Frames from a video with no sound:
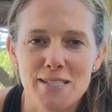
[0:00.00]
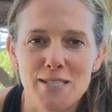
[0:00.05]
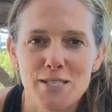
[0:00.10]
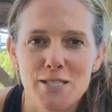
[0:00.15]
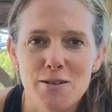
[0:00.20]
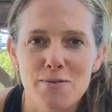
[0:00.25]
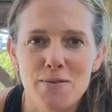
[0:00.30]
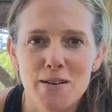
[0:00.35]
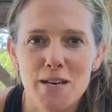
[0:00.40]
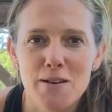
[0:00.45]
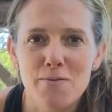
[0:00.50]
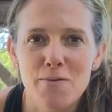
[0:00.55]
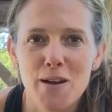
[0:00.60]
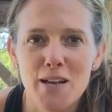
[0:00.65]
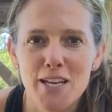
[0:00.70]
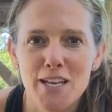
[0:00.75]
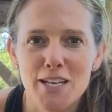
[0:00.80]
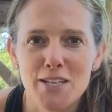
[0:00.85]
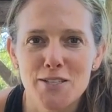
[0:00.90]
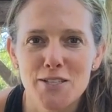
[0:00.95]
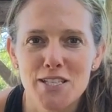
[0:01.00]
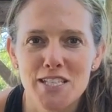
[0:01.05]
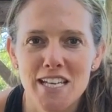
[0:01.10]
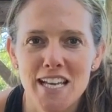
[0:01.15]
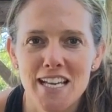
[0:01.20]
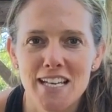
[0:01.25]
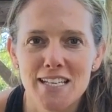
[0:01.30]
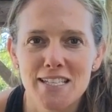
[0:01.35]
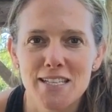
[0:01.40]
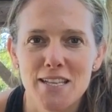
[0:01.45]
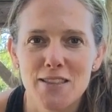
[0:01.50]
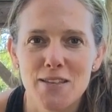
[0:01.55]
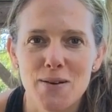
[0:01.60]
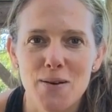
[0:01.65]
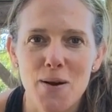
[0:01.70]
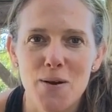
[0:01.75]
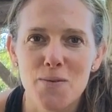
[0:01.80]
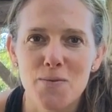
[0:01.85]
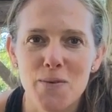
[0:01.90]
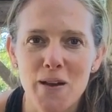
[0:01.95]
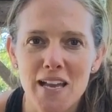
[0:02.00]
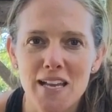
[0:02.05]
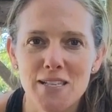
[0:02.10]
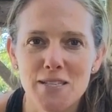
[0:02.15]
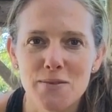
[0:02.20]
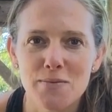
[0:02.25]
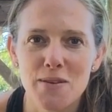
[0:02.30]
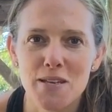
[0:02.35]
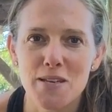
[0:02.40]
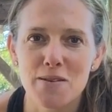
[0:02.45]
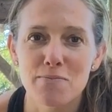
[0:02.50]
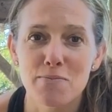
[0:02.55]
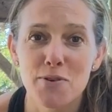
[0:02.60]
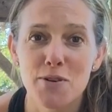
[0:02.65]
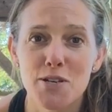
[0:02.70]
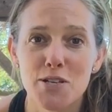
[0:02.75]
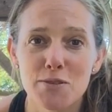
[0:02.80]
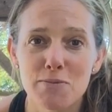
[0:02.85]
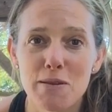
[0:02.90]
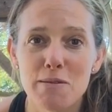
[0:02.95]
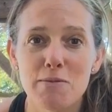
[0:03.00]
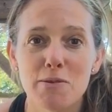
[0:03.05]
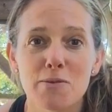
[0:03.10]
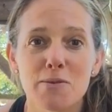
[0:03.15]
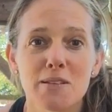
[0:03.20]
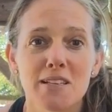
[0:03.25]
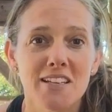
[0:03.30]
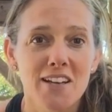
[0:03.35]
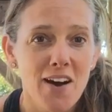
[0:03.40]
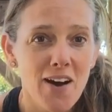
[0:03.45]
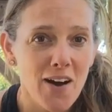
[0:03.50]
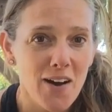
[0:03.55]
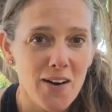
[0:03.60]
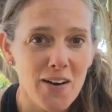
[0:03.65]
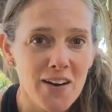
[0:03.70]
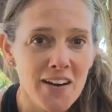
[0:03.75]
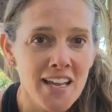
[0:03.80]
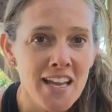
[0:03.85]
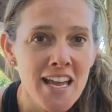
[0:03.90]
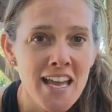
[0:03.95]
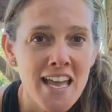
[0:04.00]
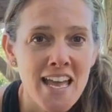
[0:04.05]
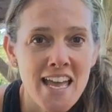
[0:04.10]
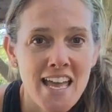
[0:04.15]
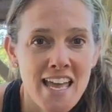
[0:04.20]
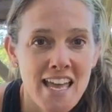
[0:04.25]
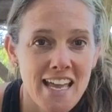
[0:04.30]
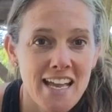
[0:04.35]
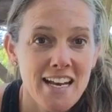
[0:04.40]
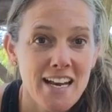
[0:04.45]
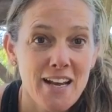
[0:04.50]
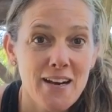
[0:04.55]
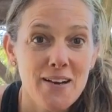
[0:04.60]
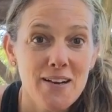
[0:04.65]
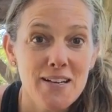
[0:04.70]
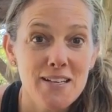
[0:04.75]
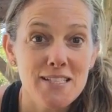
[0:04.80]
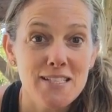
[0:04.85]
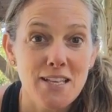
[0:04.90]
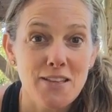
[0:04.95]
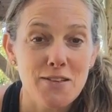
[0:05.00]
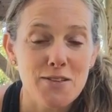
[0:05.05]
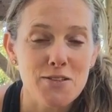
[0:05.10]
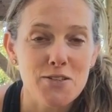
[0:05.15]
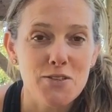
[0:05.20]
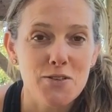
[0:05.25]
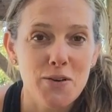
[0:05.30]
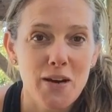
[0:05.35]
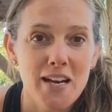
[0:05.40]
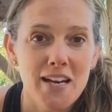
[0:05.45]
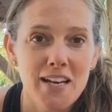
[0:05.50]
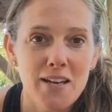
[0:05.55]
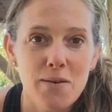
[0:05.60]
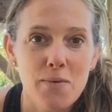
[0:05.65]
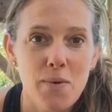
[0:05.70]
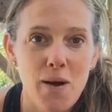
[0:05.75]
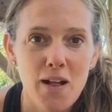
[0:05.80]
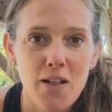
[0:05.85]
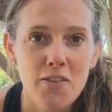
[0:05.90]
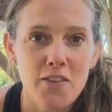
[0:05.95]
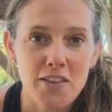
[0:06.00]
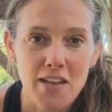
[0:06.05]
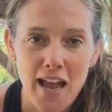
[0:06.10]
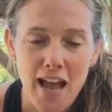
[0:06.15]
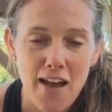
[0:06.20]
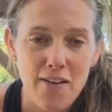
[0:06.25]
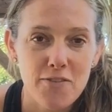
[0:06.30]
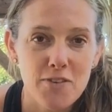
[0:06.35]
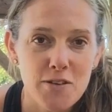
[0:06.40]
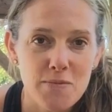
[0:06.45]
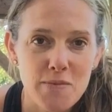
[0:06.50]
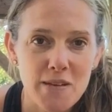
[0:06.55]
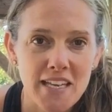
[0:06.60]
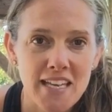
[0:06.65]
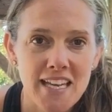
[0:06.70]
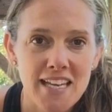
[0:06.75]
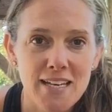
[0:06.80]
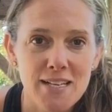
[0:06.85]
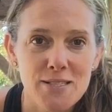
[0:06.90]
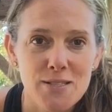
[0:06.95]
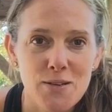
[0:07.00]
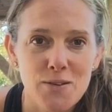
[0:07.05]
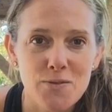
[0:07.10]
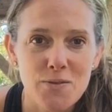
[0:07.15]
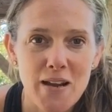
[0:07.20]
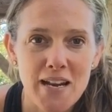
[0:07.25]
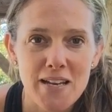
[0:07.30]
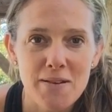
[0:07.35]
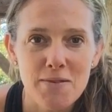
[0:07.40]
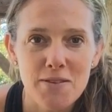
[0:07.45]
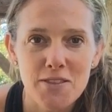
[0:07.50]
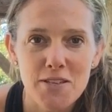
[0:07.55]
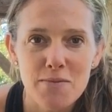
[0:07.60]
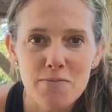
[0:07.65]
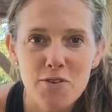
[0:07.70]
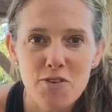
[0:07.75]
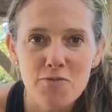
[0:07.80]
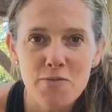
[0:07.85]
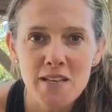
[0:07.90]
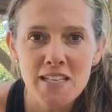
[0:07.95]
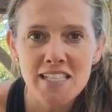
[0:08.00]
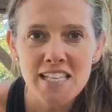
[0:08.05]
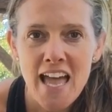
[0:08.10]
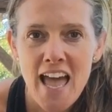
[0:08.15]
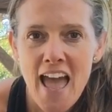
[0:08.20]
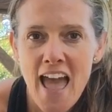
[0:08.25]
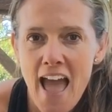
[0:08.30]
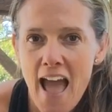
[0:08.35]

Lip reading: And so what I want you to understand is that there are ways that we can push people really hard in areas that they're training well, that they have good mechanics already with their movements.